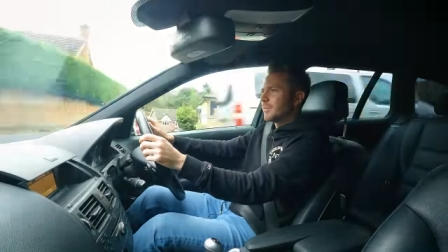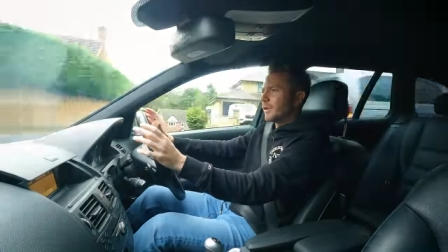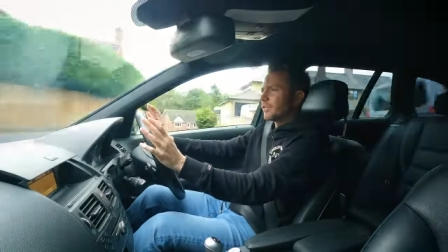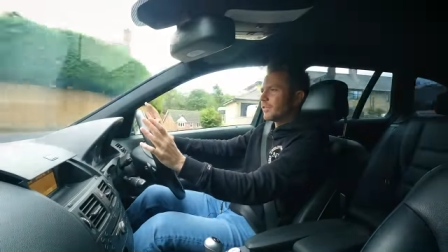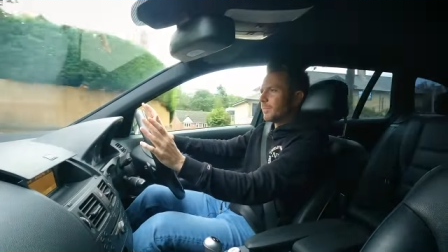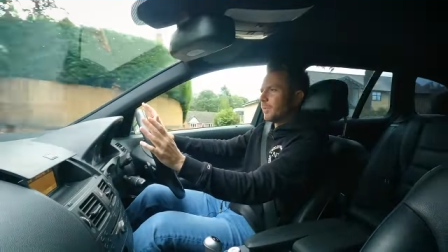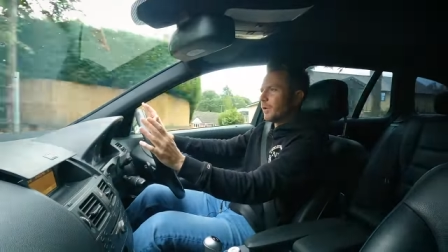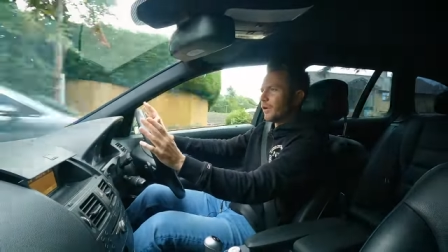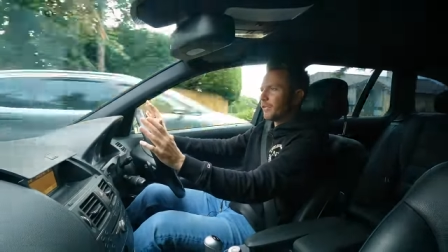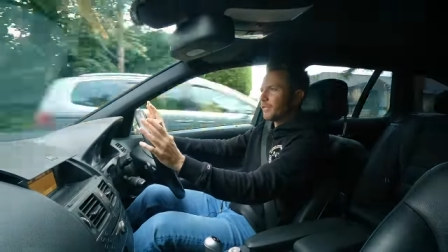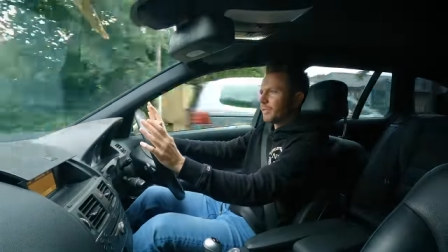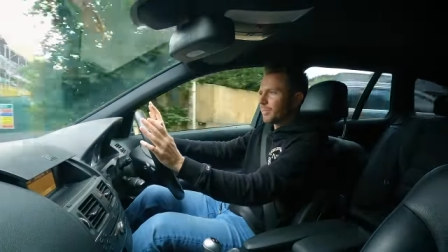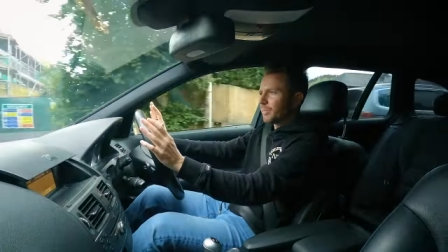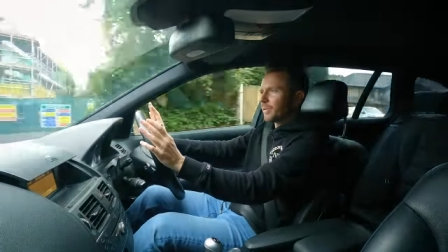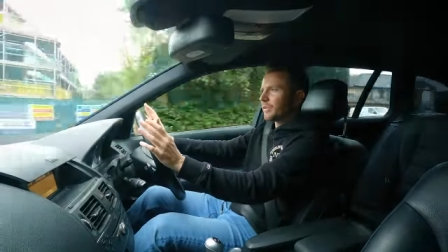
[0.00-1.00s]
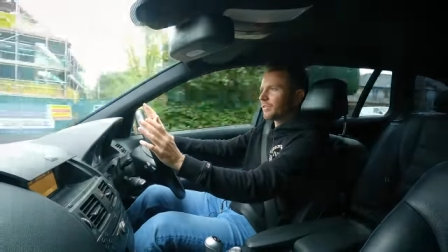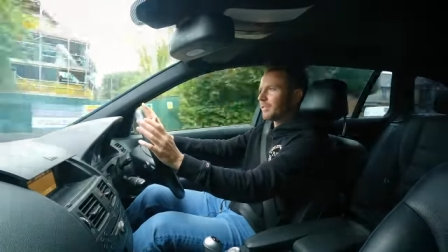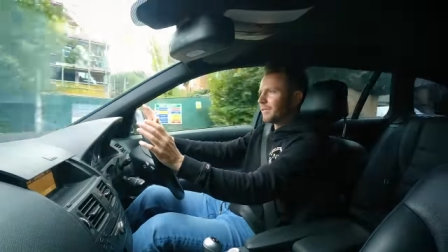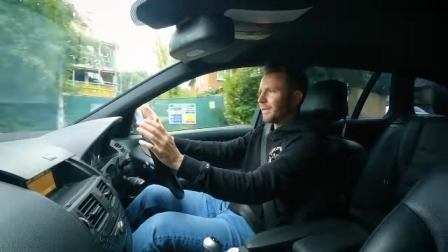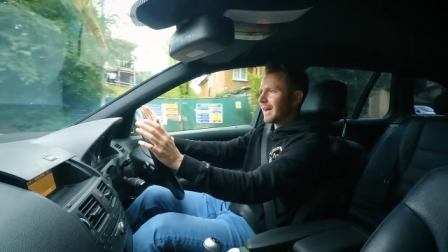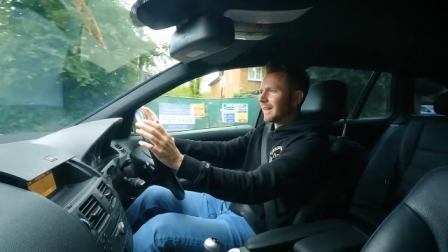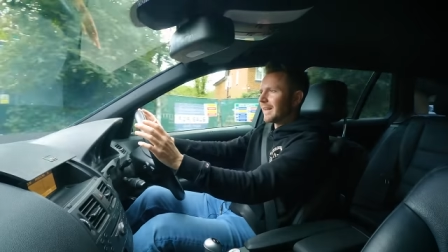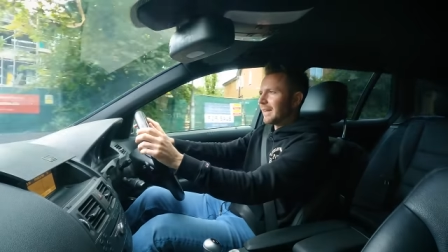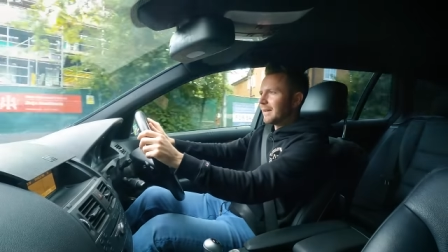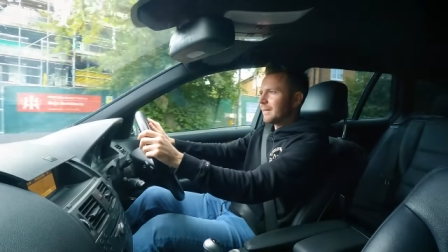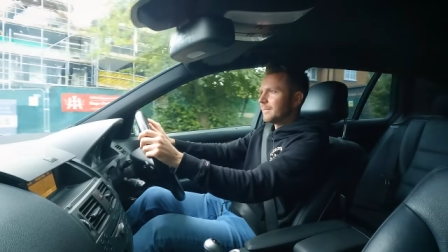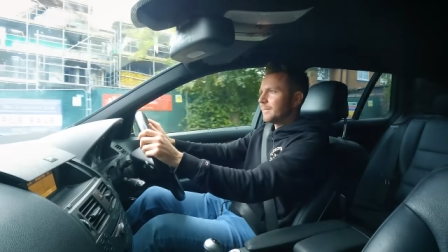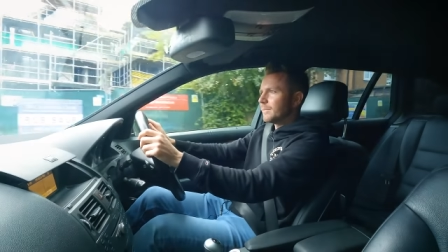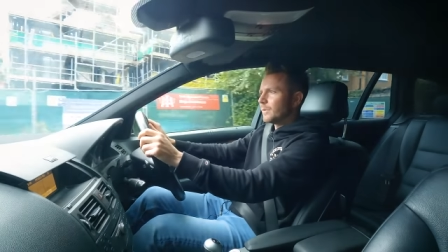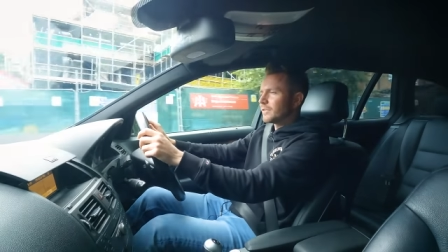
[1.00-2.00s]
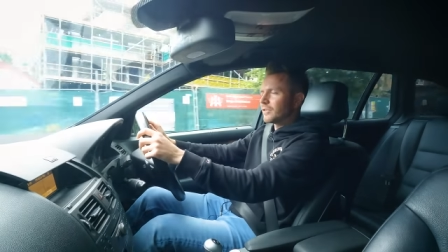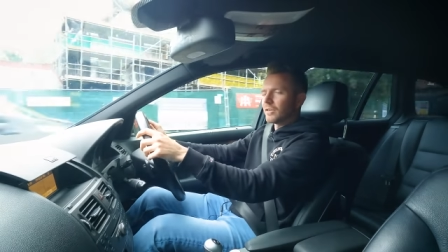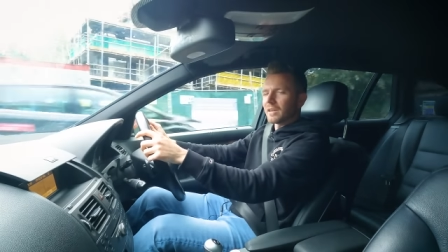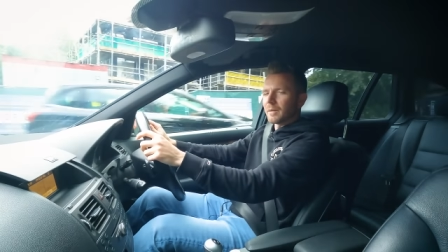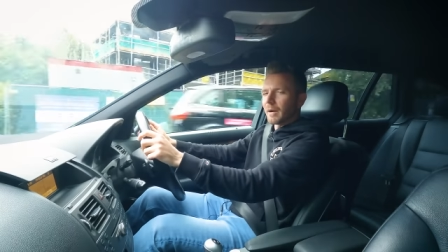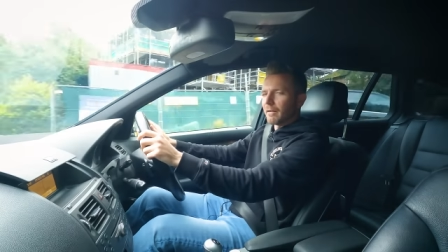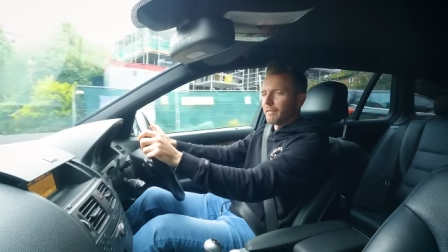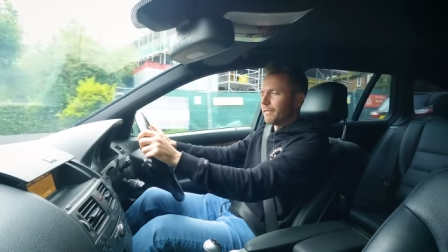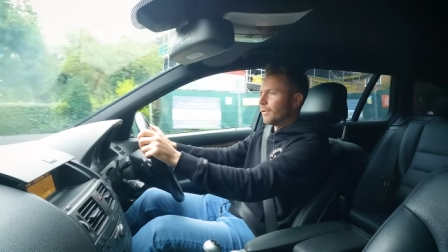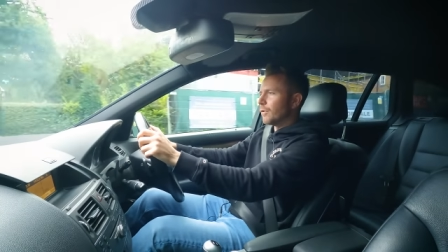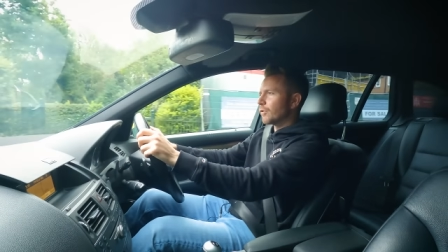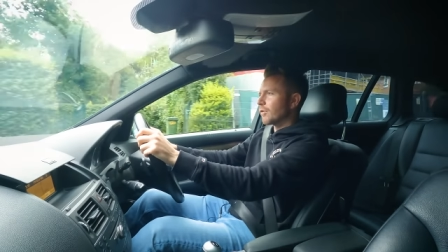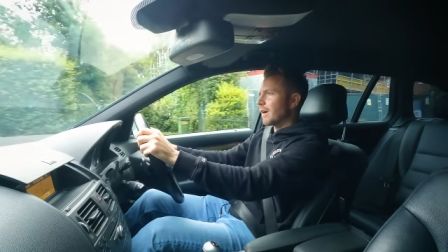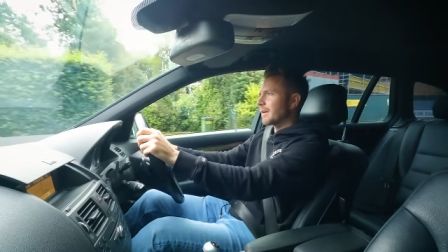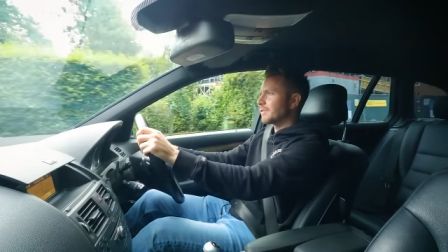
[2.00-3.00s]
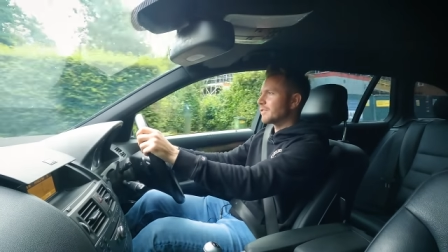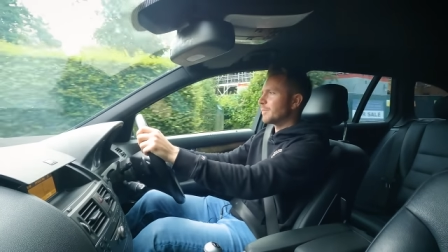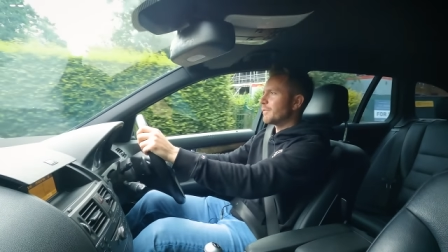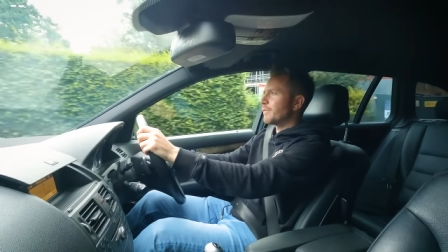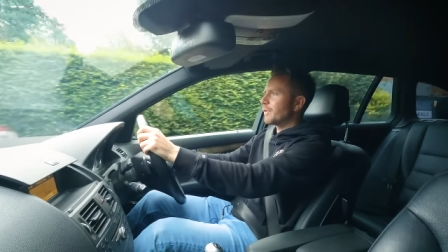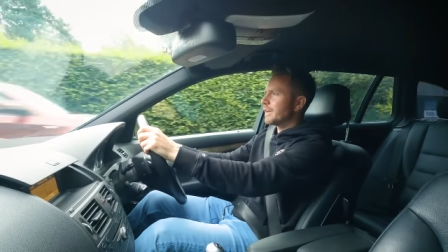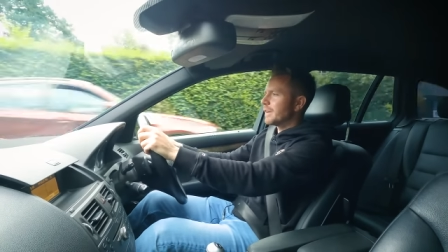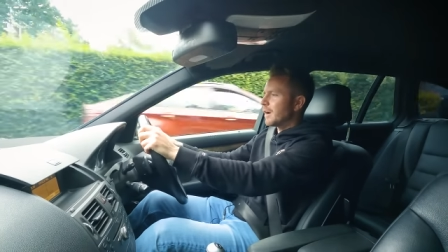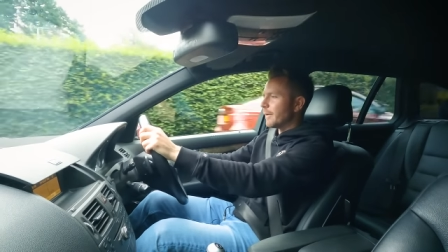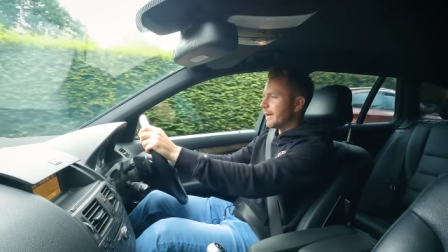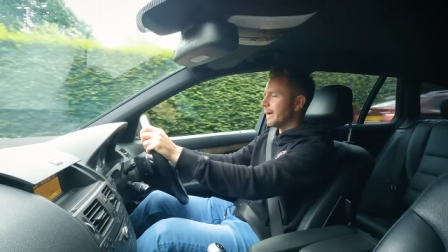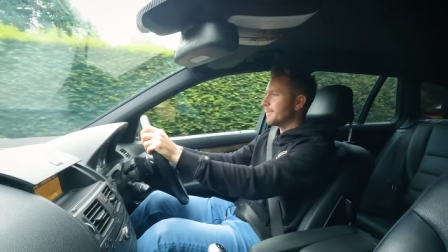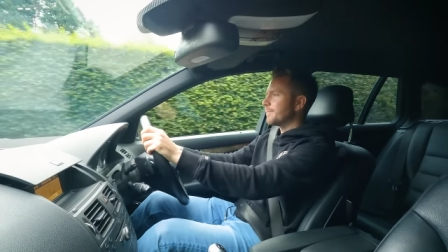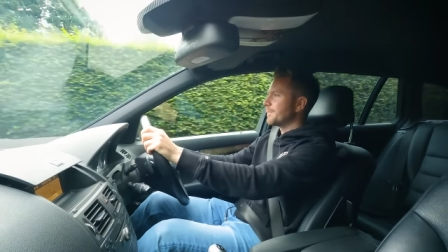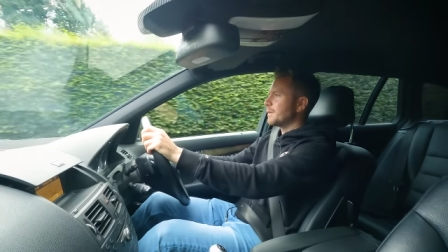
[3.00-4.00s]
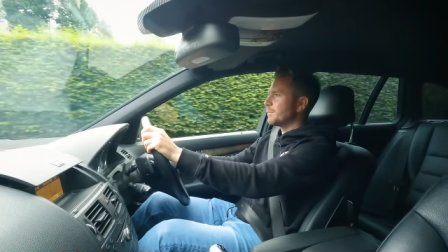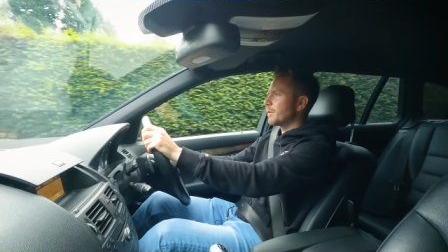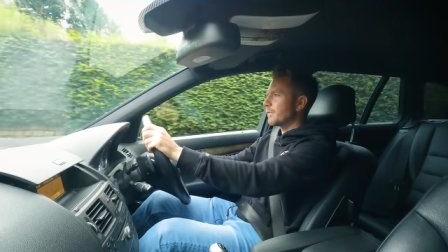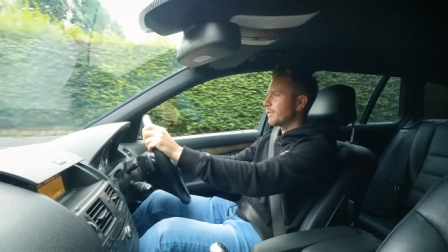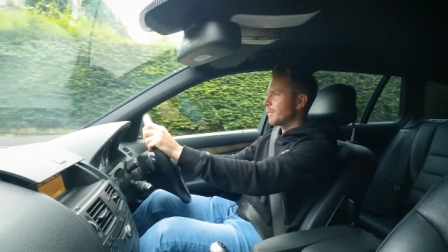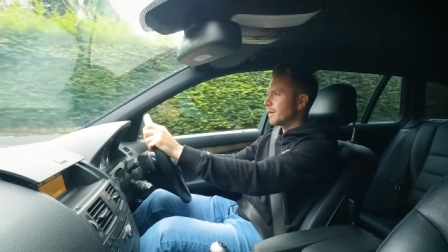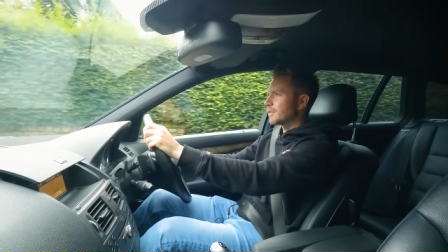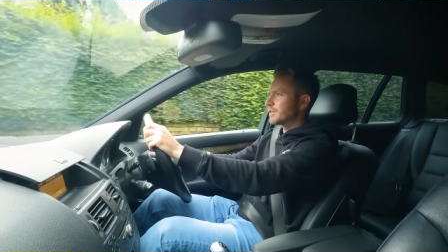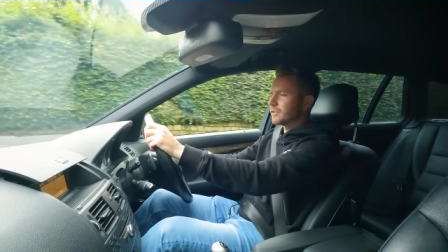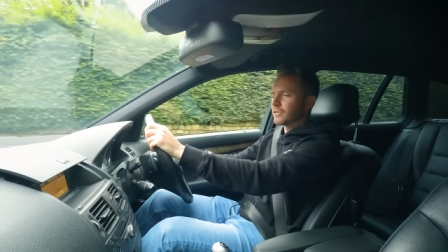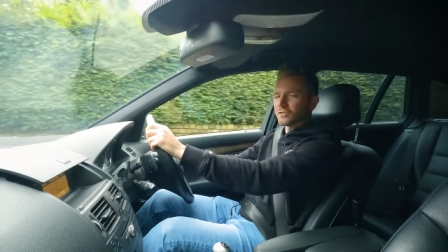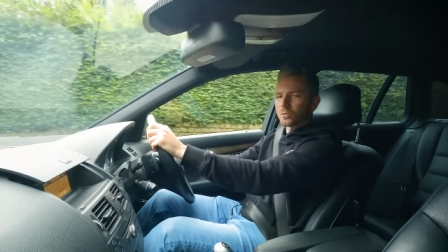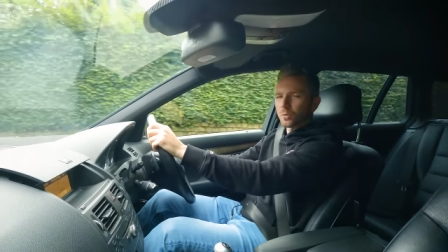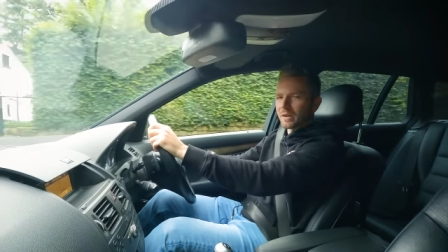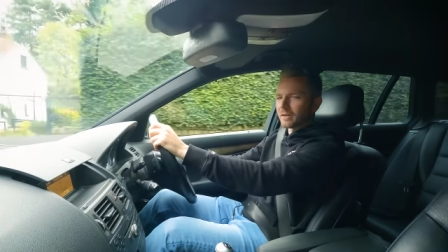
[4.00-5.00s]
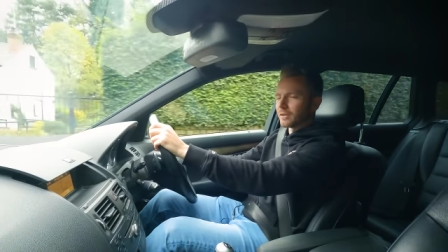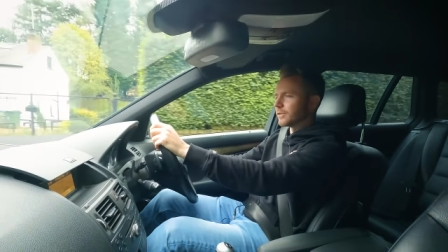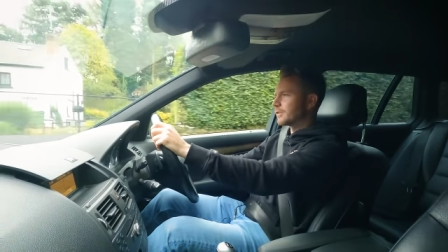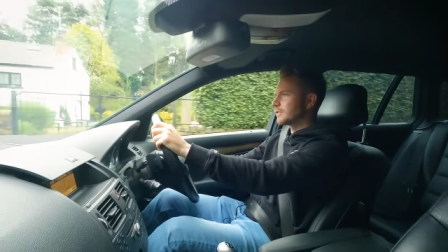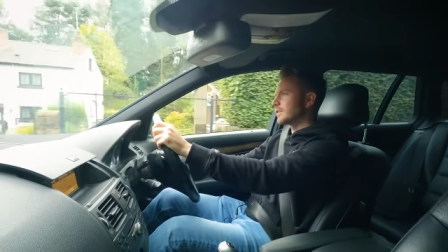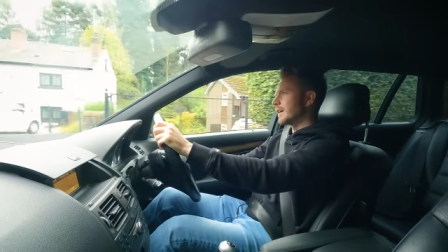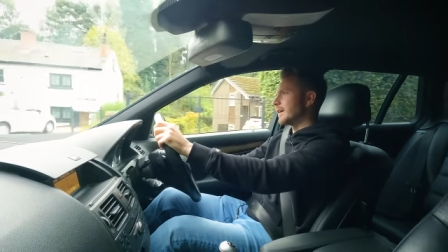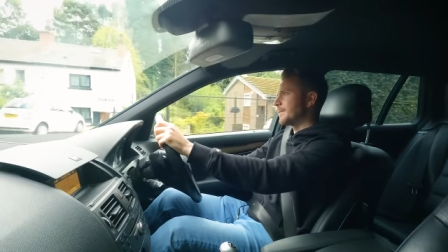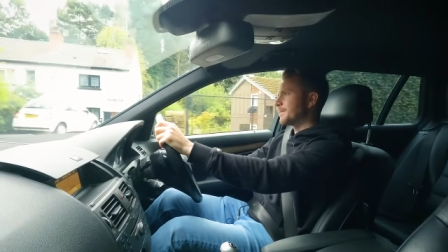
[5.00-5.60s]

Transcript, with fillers: plus a buff, plus a valet, we're talking about four grand. So before you know it, your profit margin does dwindle, doesn't